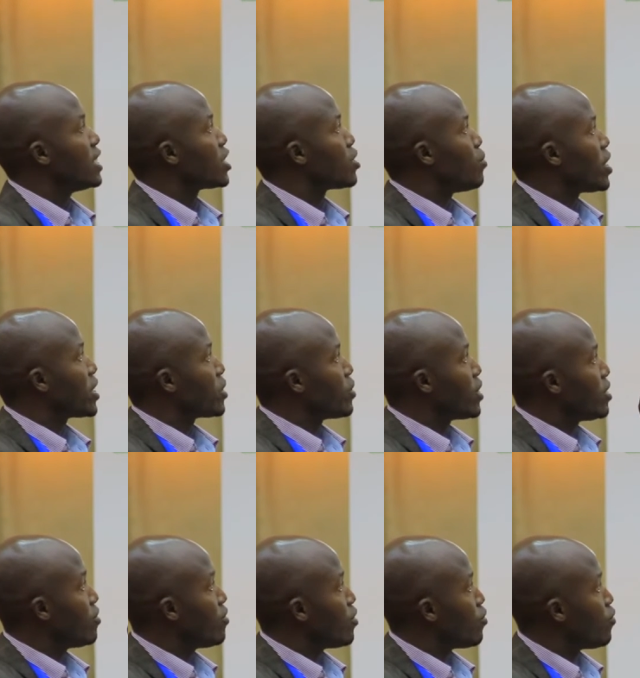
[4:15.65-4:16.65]
So, but we
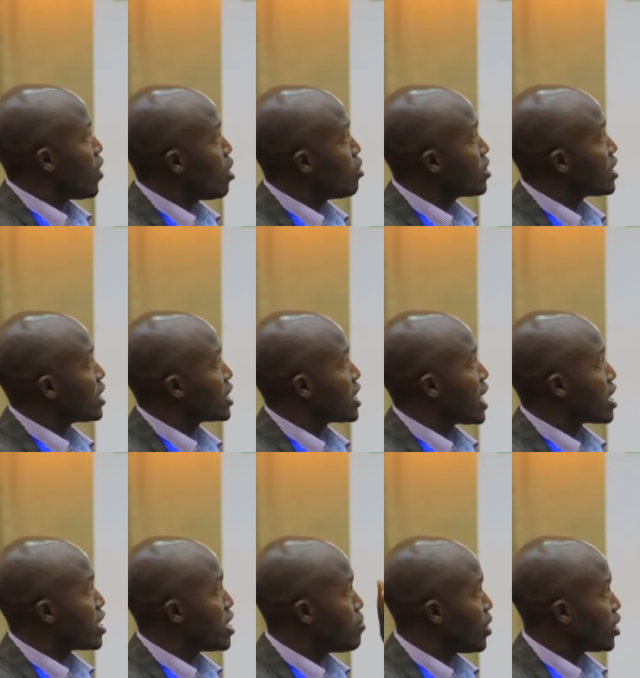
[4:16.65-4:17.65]
found that there are
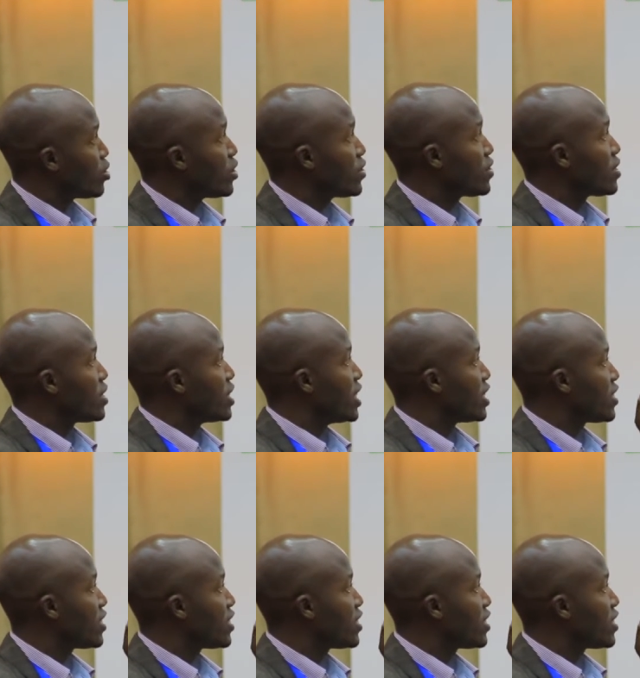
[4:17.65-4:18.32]
nematodes, the